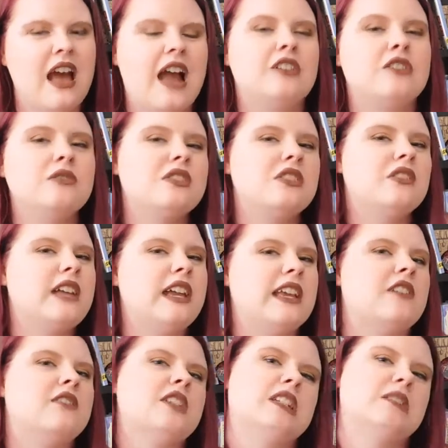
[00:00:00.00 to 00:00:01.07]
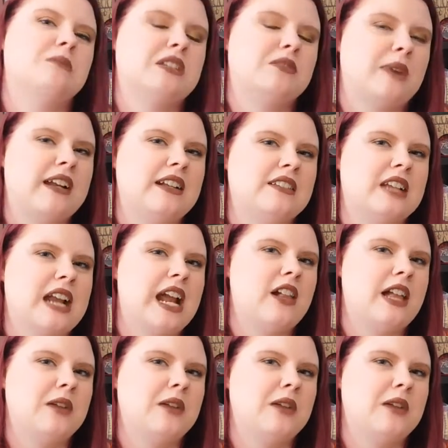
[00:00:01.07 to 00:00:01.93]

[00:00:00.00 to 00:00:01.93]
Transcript: I do still like L.J. Smith's writing style.